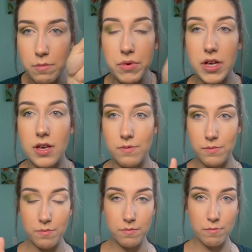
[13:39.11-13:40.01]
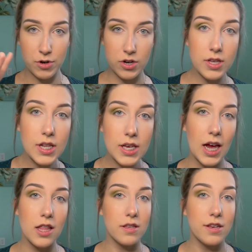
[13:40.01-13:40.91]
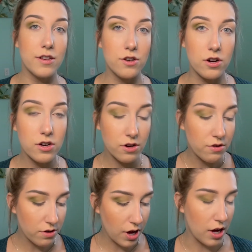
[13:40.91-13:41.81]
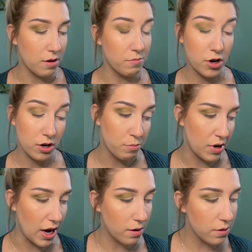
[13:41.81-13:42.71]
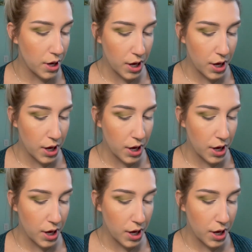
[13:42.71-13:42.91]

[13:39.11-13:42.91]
but in person it kind of looks like a dark brown.